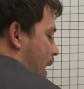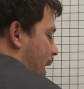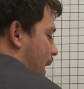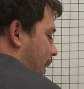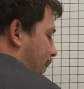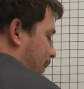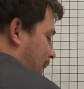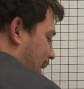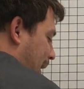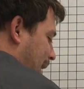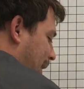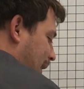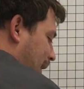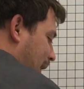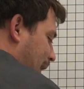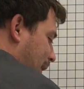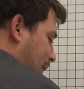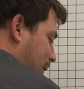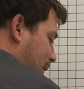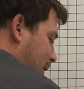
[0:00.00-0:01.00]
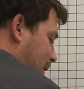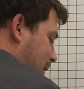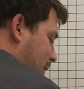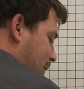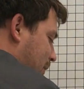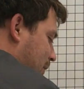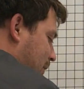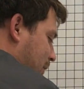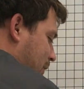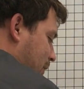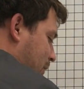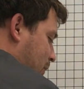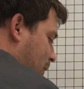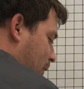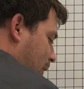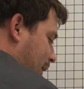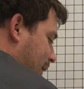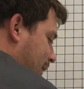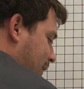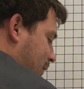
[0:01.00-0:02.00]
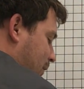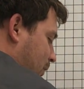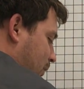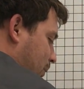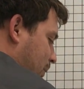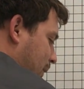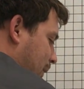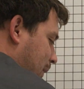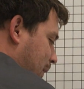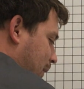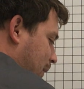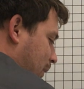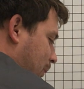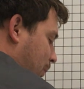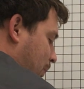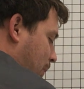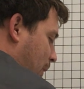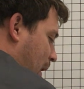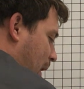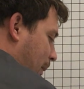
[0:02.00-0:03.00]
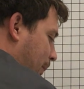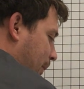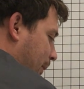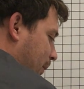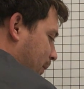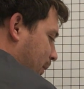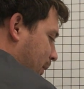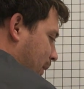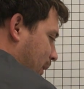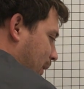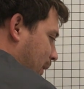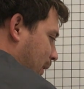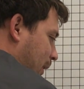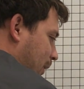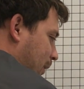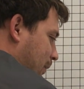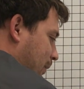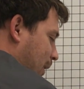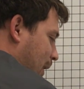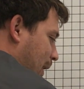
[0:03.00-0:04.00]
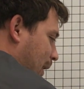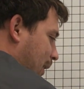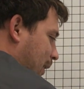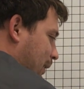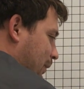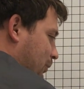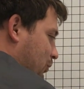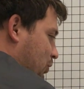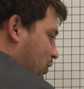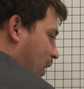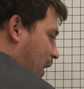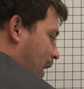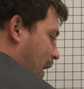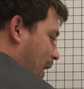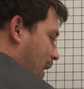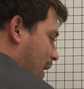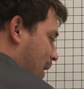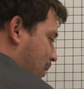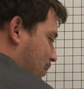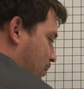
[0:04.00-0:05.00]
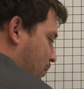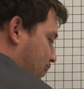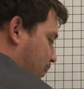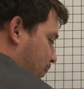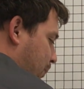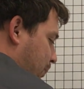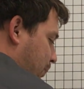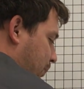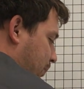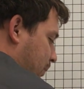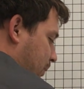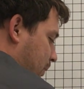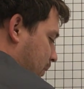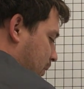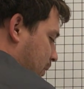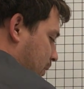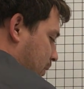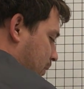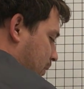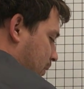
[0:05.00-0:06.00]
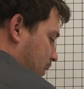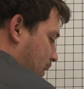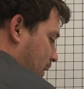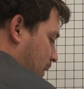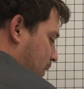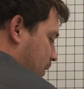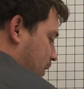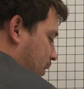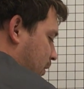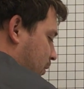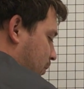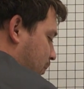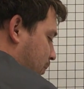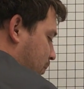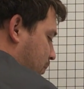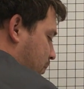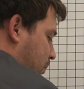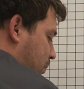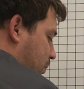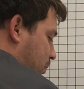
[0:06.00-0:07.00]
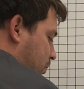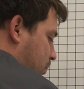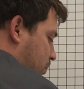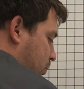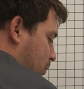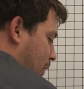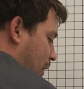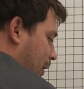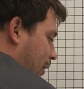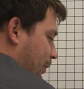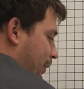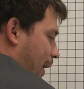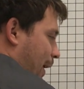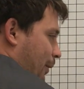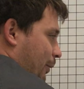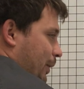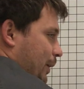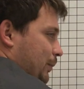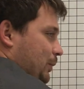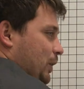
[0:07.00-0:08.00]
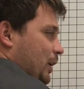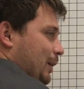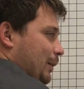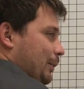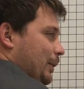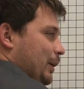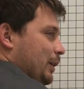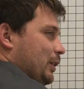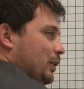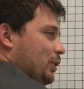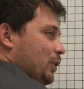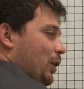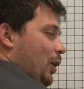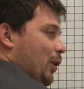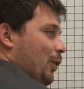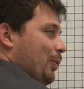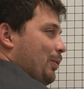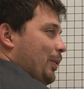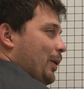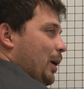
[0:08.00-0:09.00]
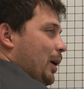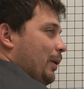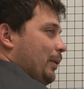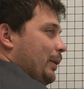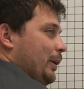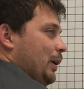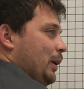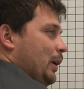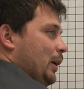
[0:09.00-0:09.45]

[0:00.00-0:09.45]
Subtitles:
Am I ever going to be probably looking at a negative time in this? Well, not when I'm talking about your growth, probably.